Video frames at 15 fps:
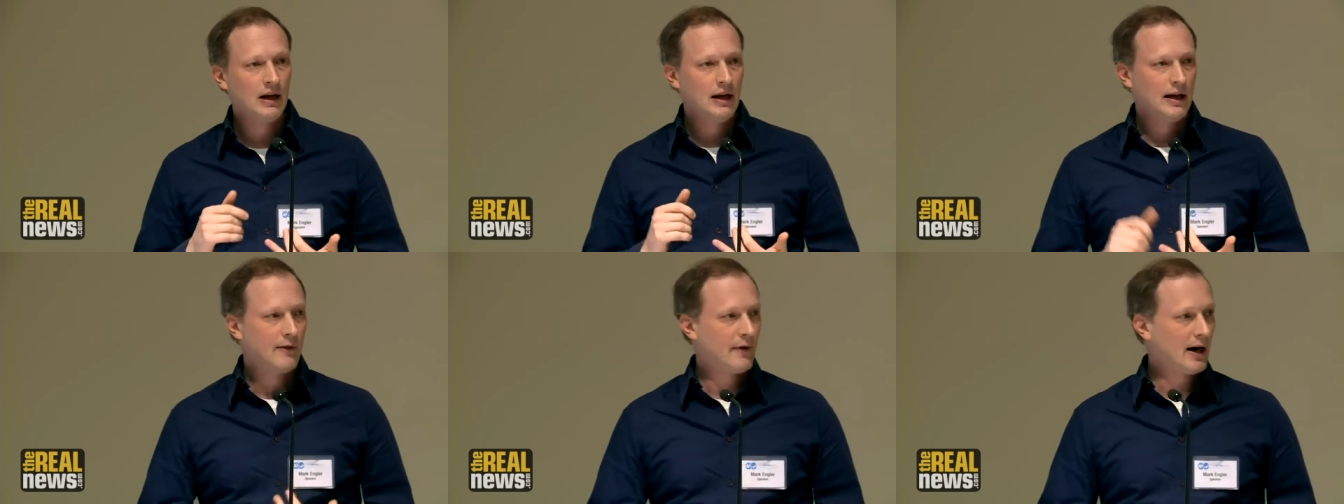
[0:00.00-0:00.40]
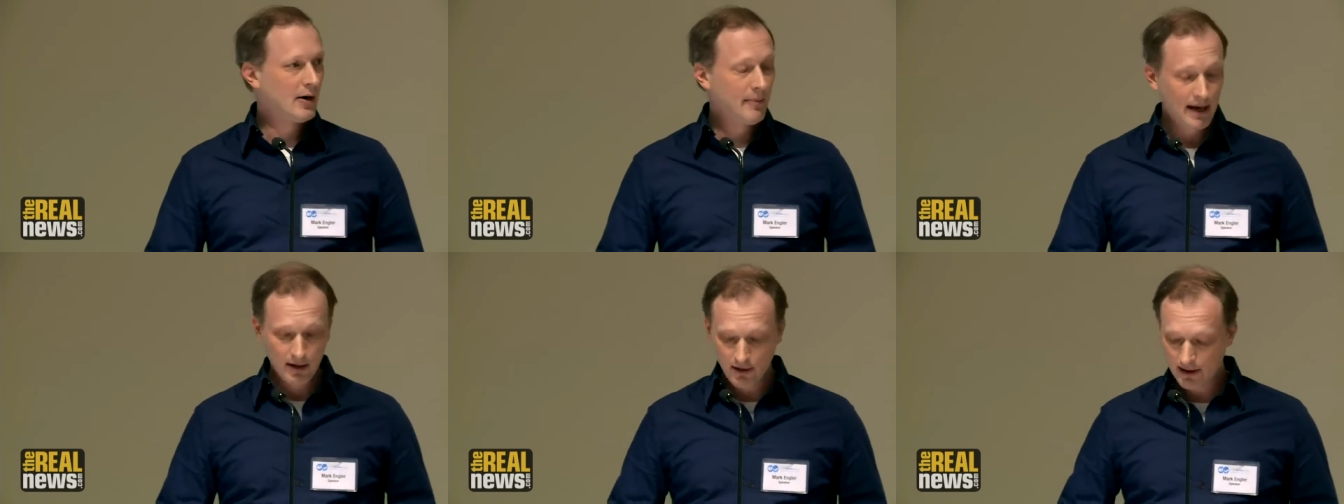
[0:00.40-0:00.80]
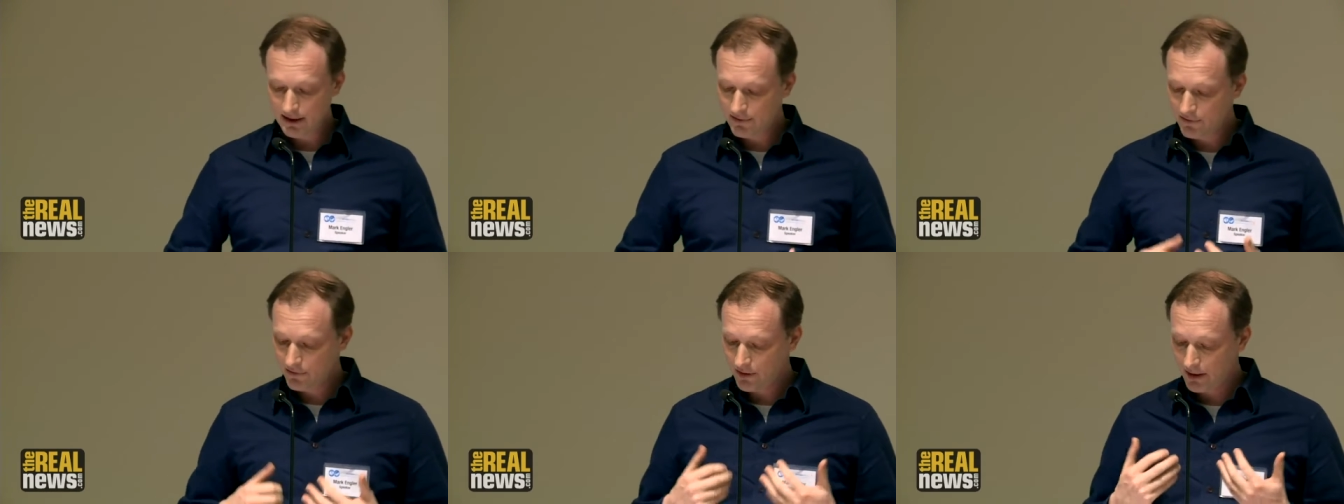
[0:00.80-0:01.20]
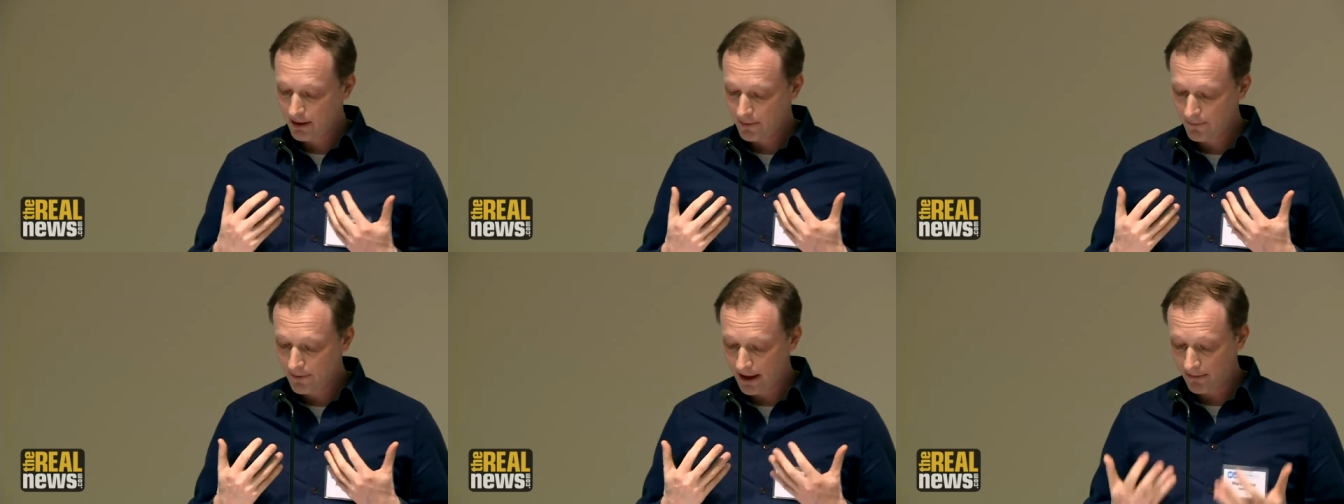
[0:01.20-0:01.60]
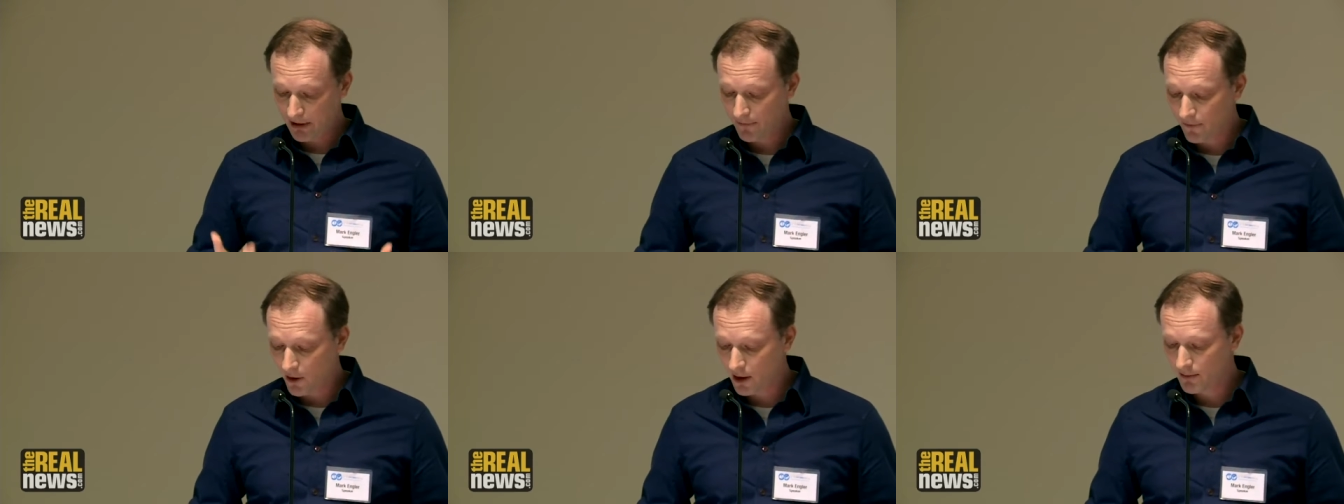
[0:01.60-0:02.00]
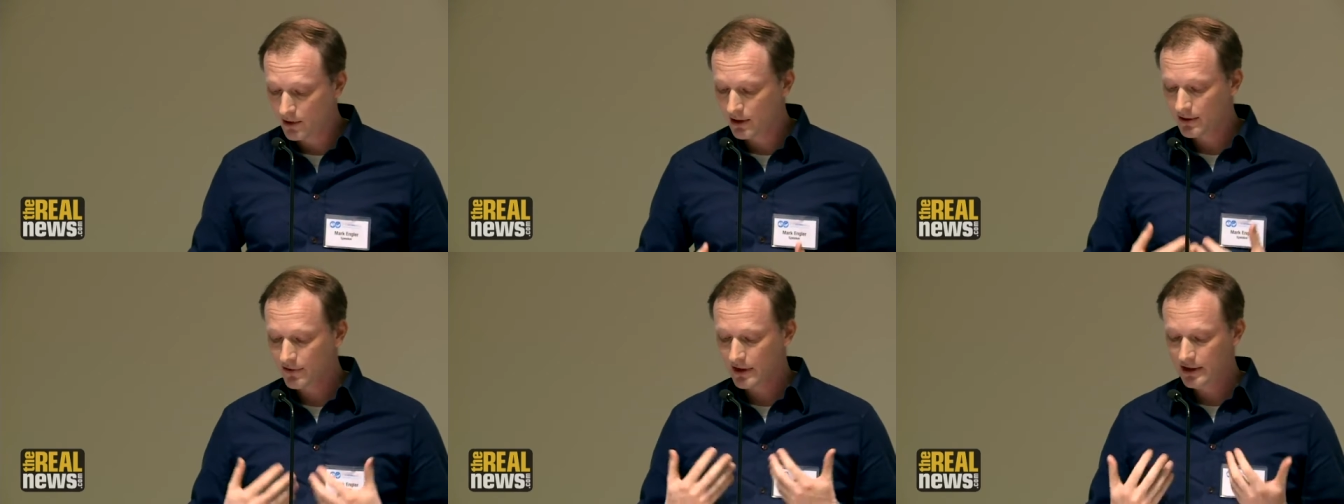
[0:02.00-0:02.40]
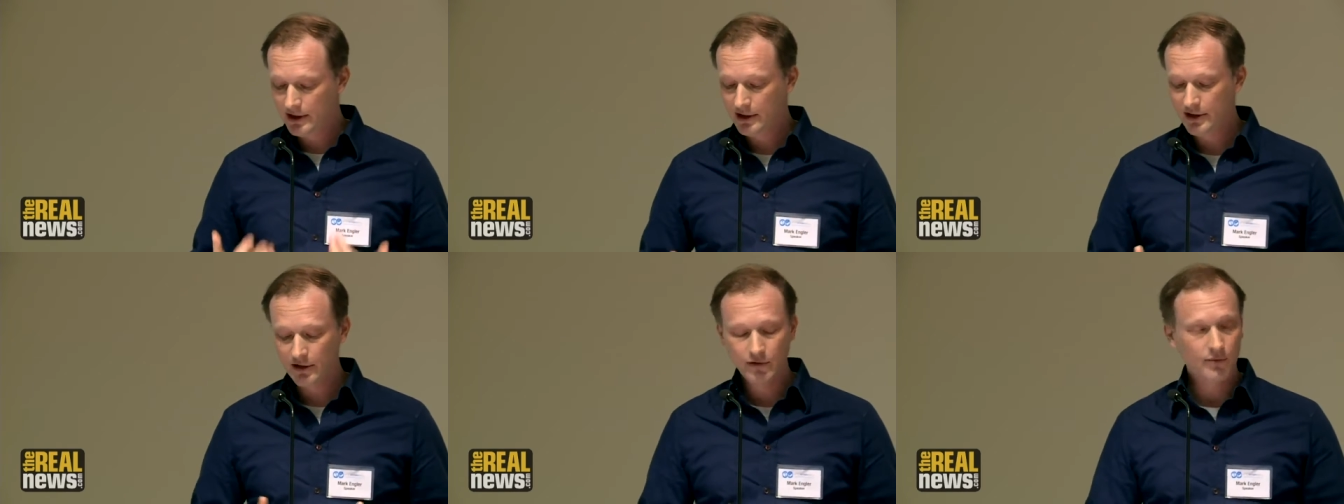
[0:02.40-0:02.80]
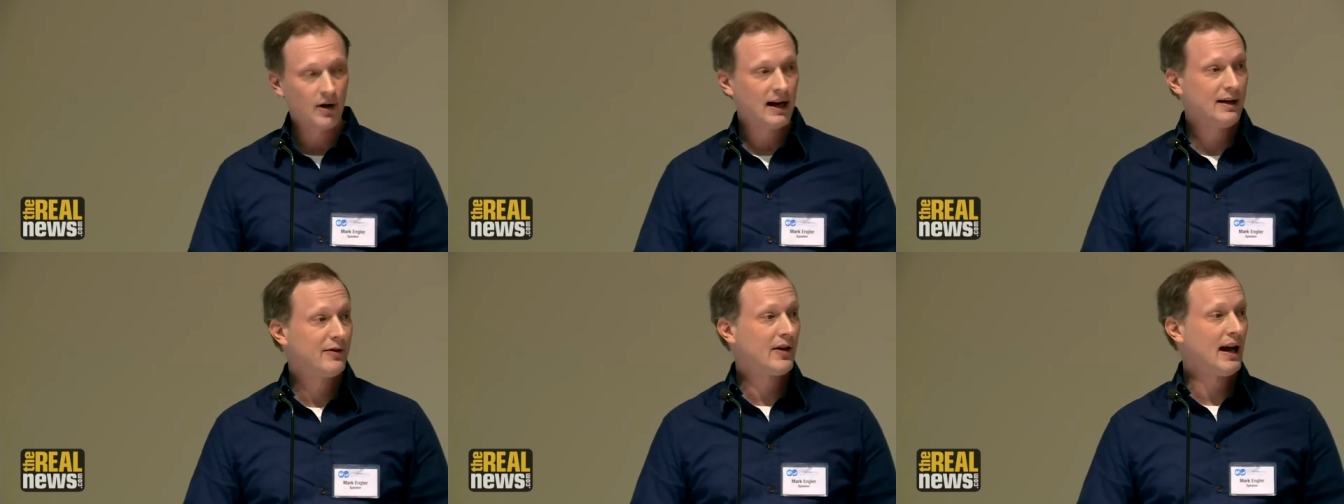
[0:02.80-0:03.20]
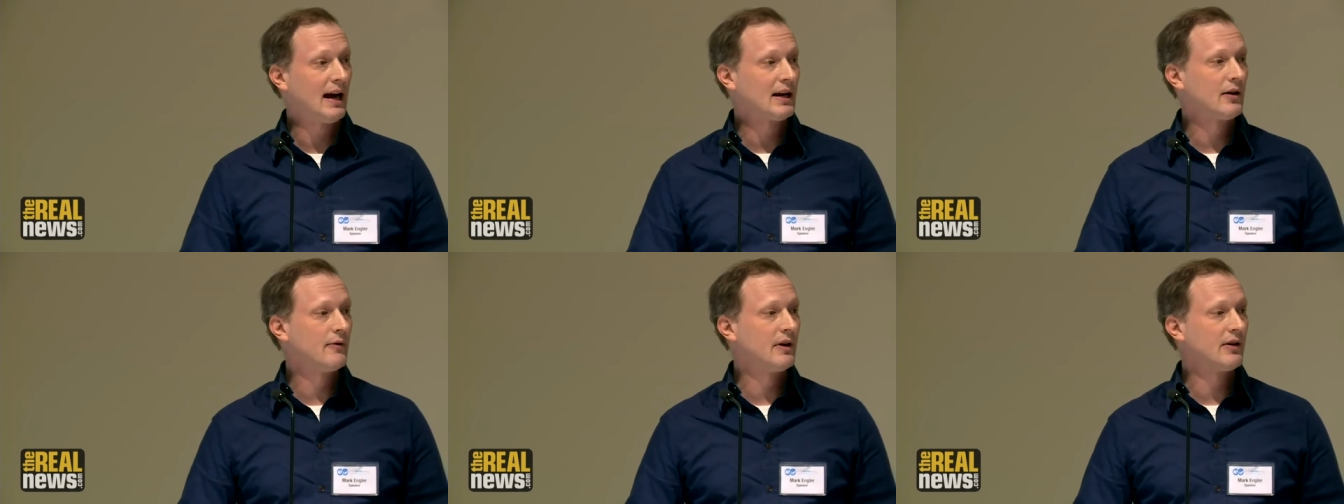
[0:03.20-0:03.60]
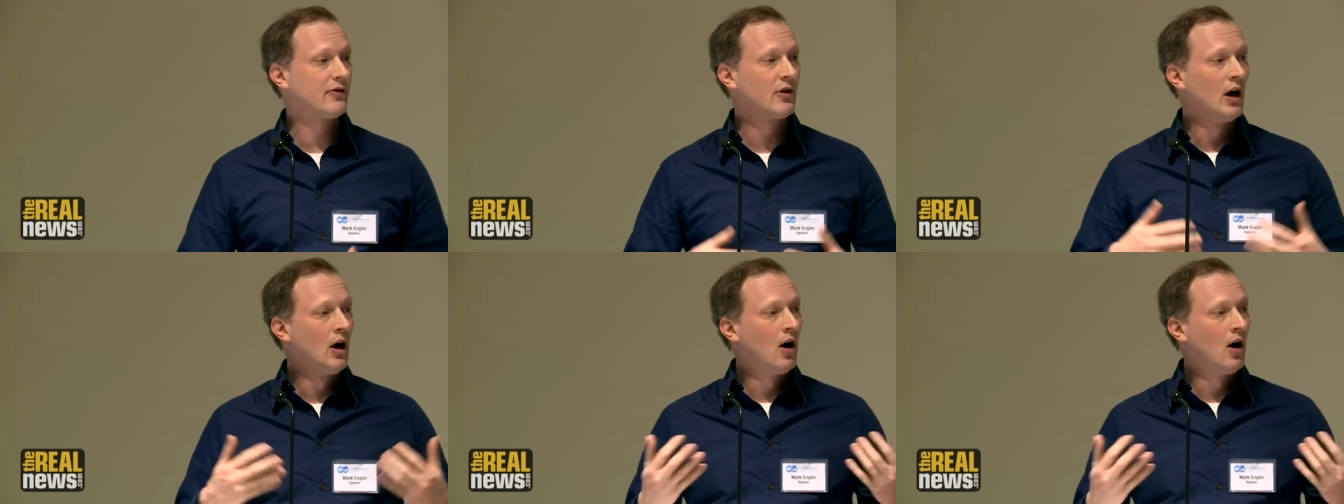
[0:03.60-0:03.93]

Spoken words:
environmentalists, family farmers, indigenous rights activists,